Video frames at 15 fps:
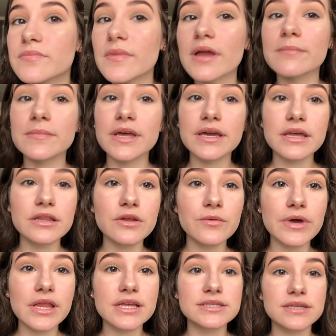I'm liking the
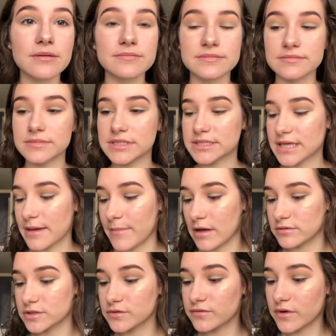way this came
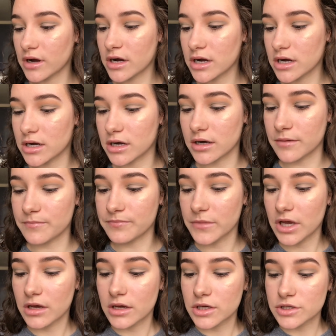out so far.
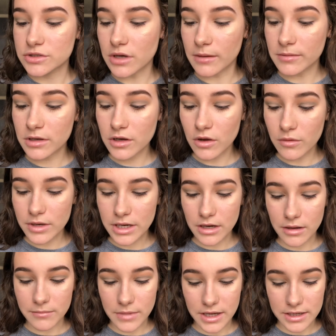So I'm gonna go in
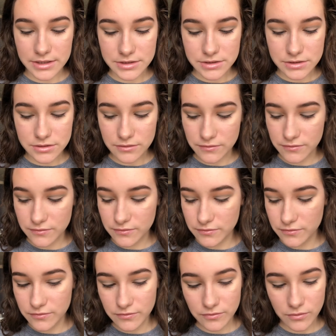on my
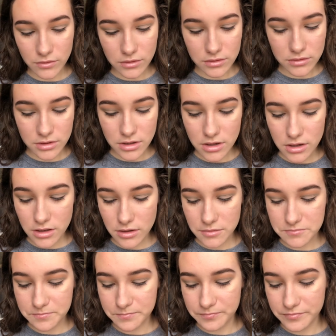Sephora
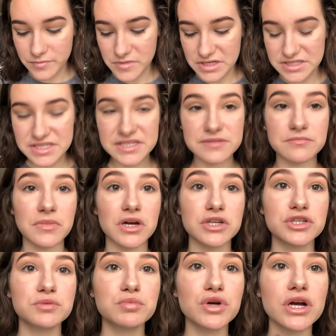
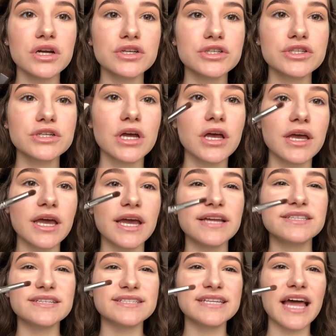smudge brush. It
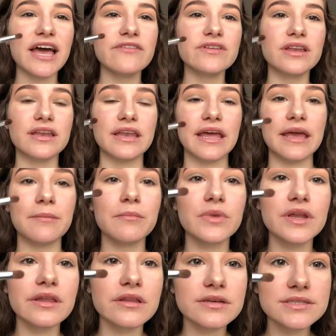doesn't have a name, but
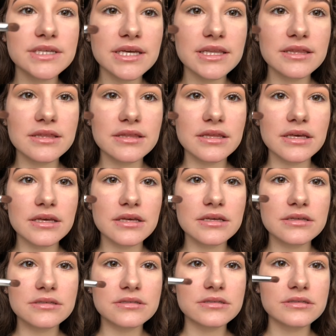it looks like
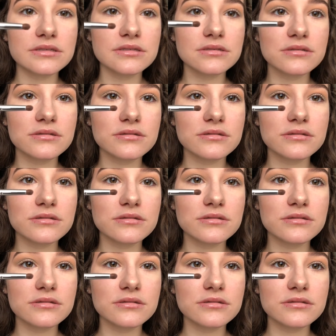this.